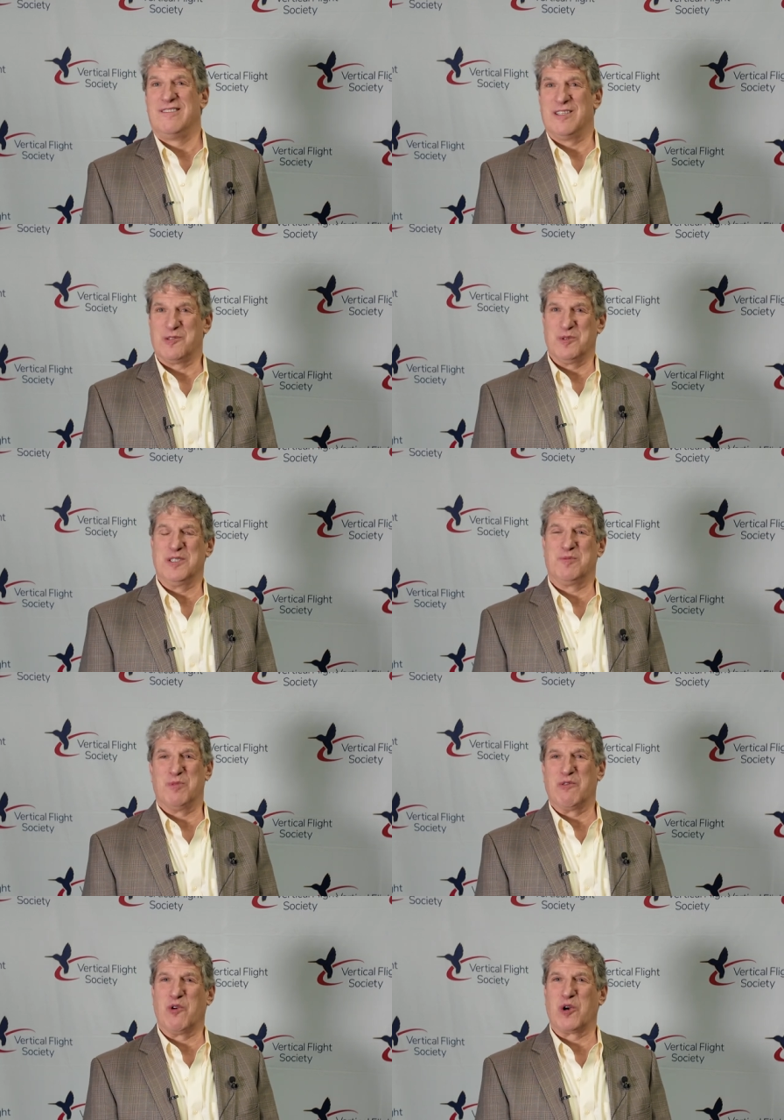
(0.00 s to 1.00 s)
This was
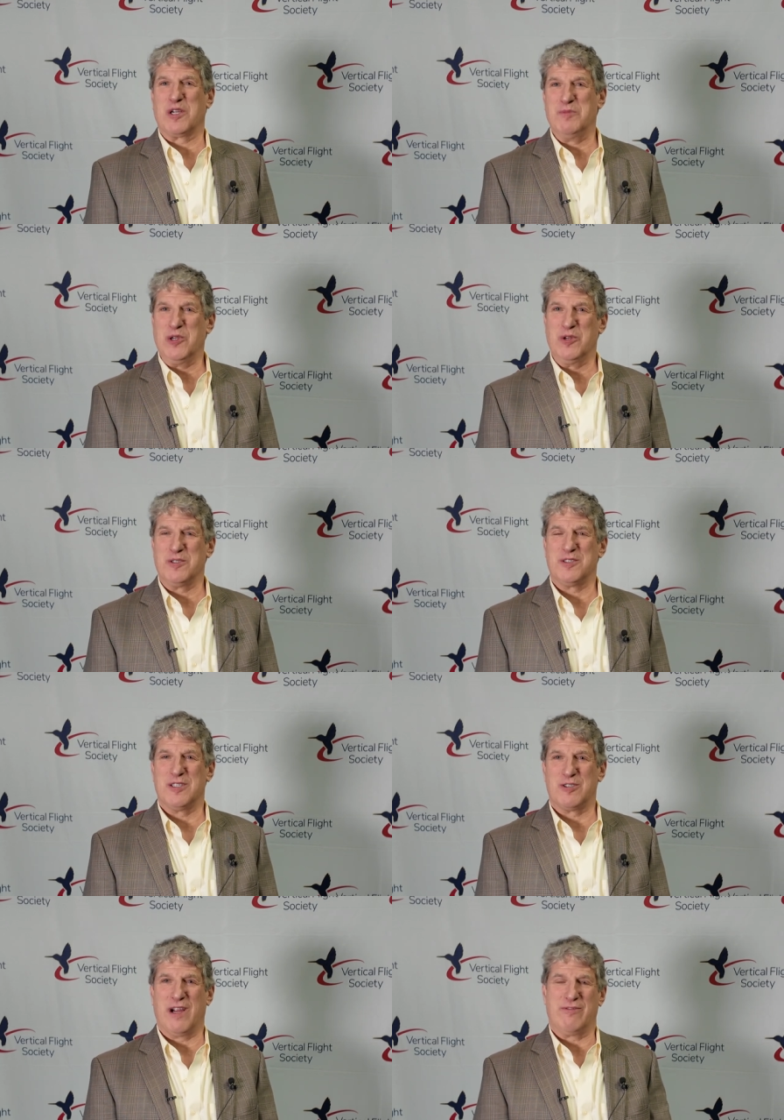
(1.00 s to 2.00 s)
before computers.
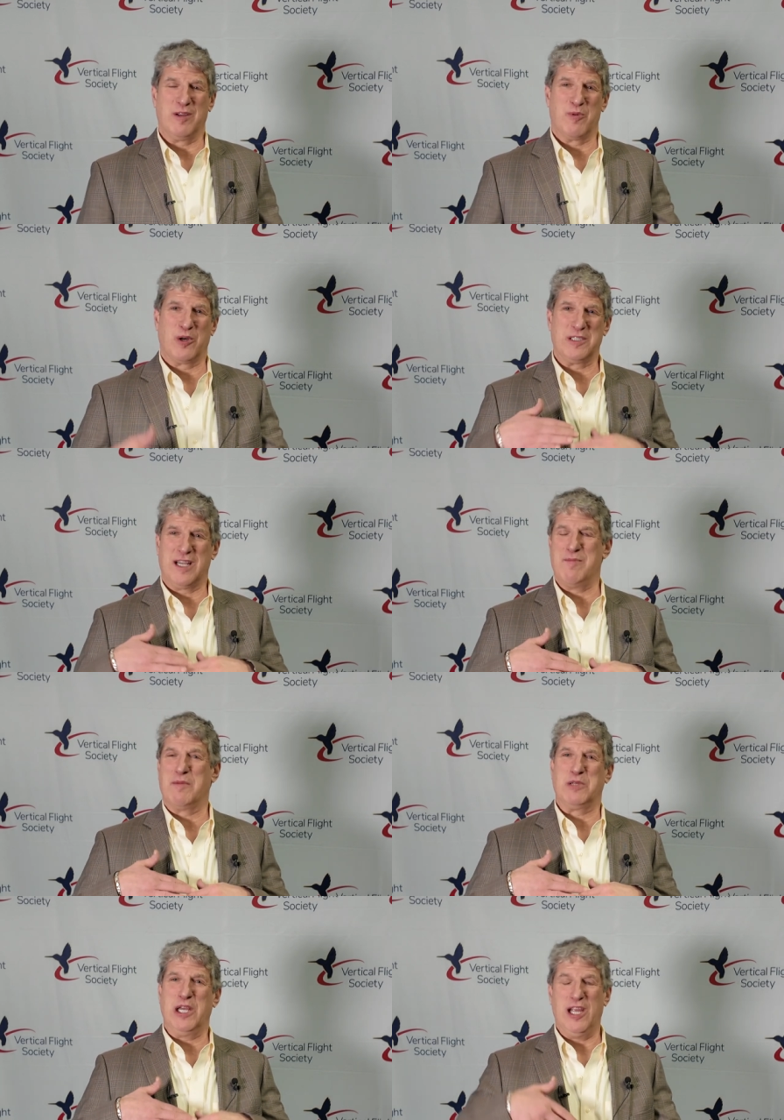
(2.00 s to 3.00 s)
The drafting boards came
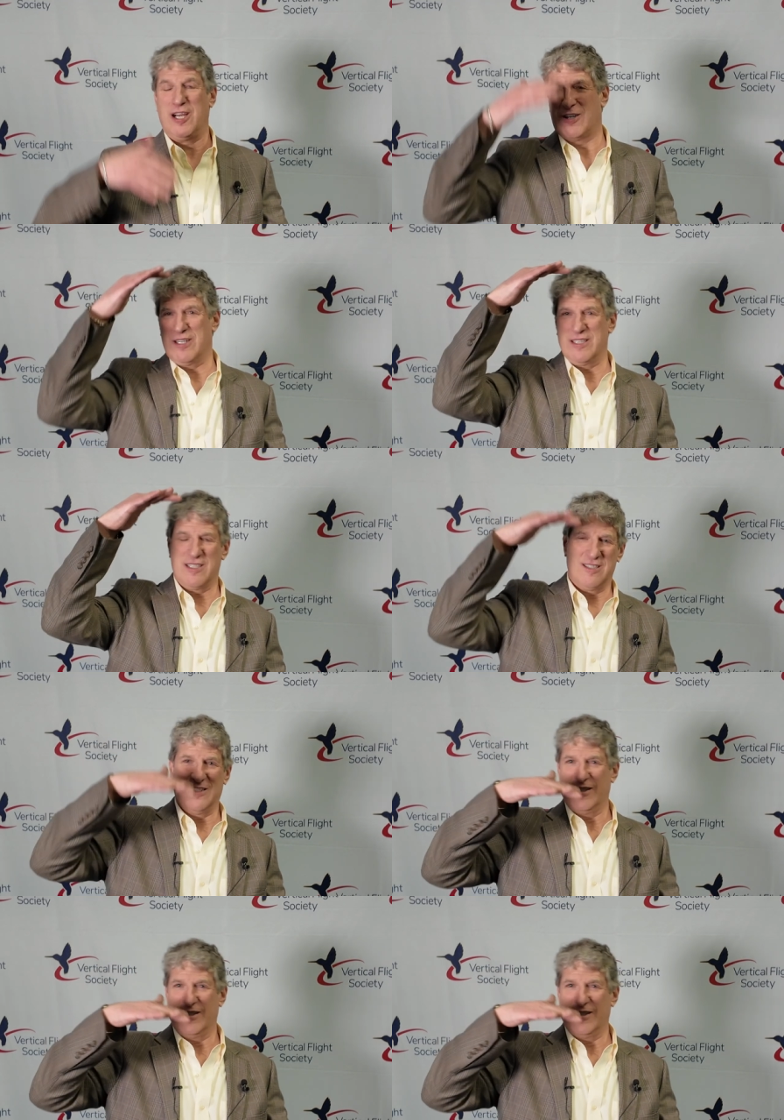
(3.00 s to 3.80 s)
up to here and the